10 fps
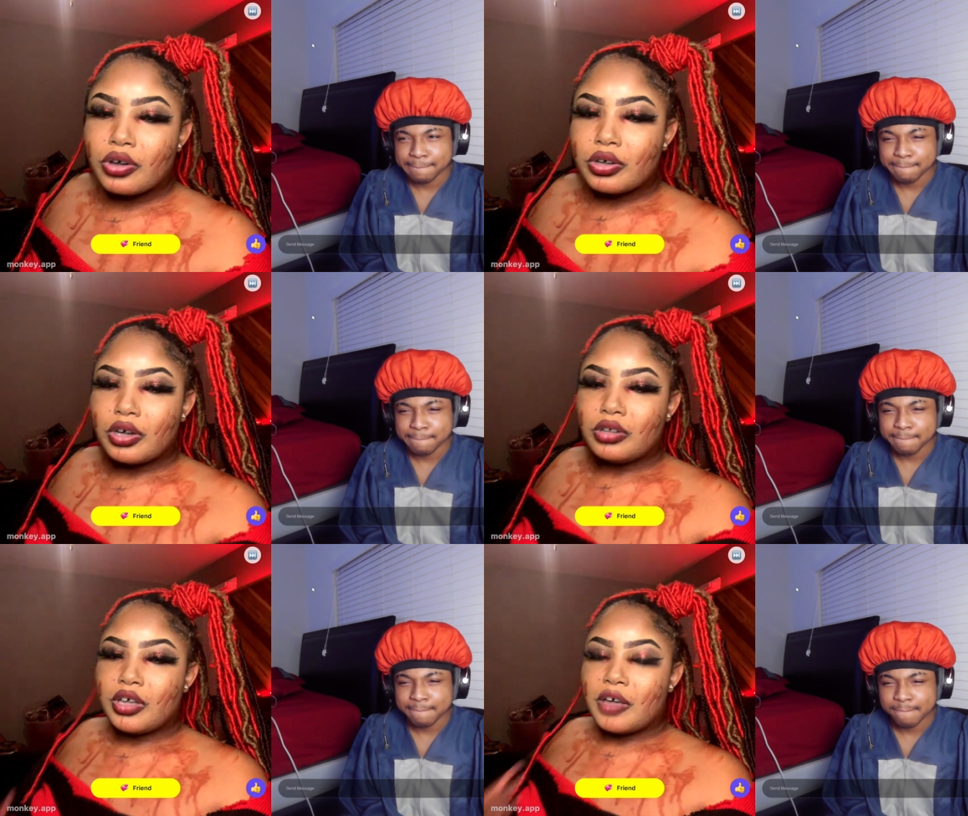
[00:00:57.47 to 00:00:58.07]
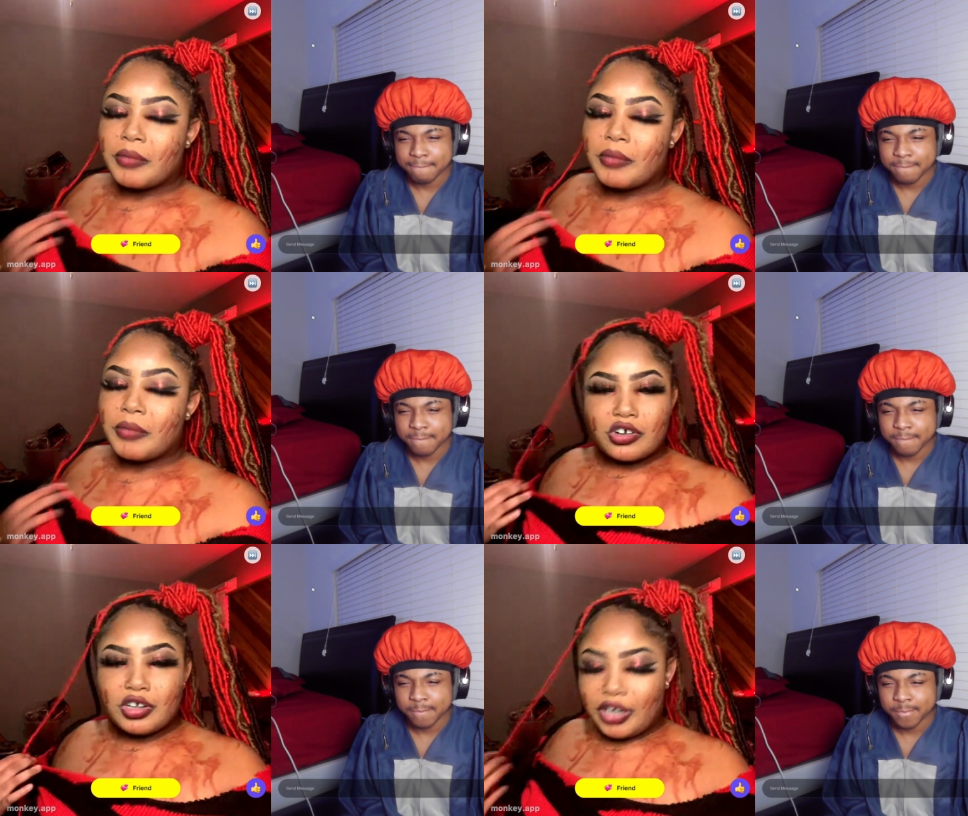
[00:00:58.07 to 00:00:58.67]
Speaker 1: I only have my
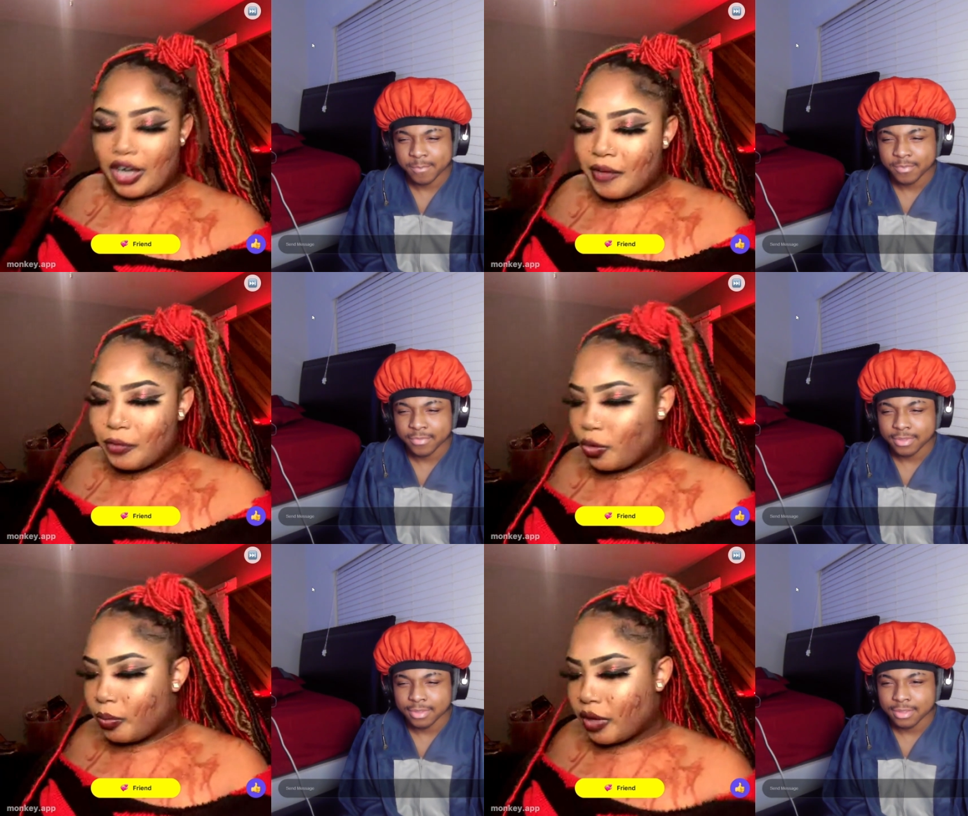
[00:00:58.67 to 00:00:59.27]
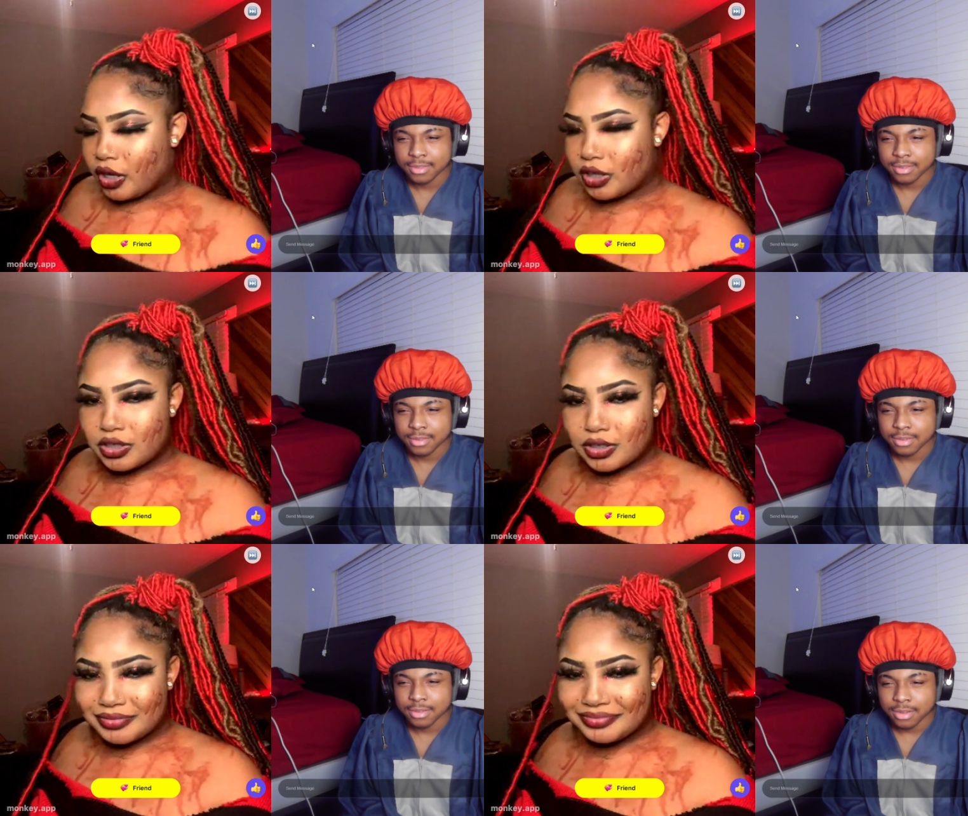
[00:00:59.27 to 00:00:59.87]
shirt on. Like I have no
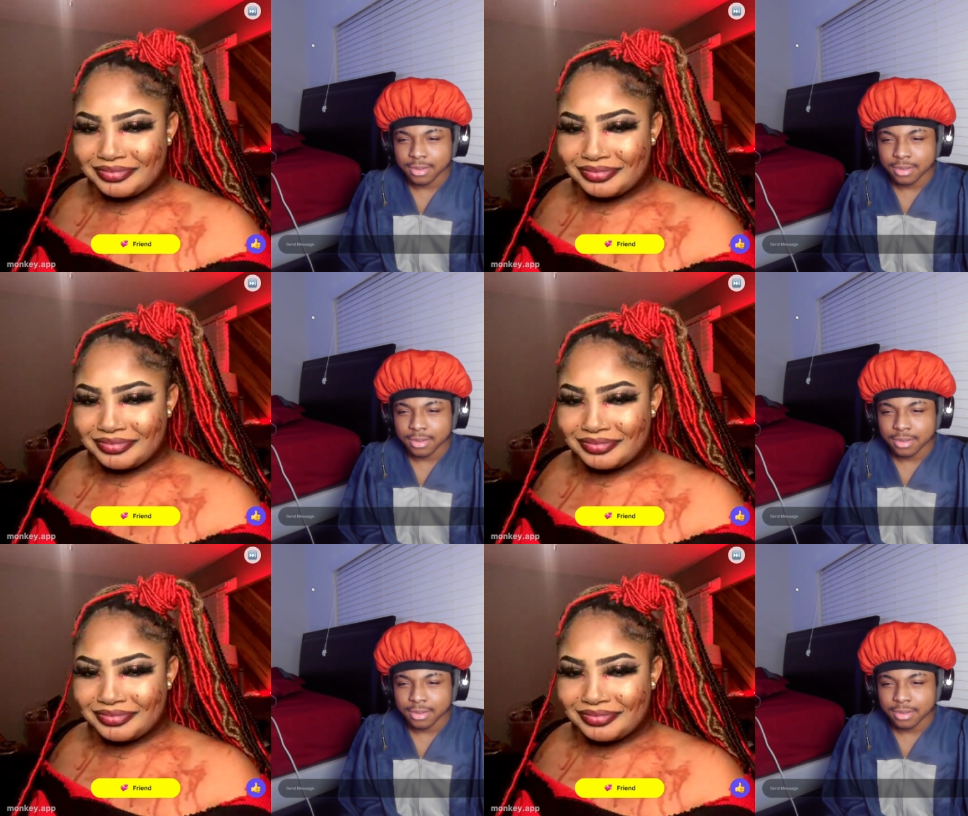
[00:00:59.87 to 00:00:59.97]
pants.